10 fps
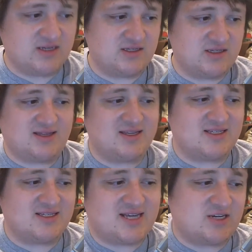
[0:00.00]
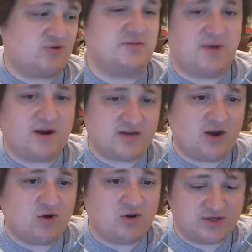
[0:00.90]
is not transparent
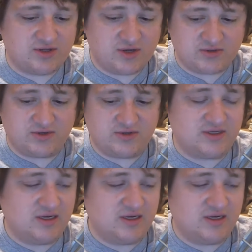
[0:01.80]
at all to the users.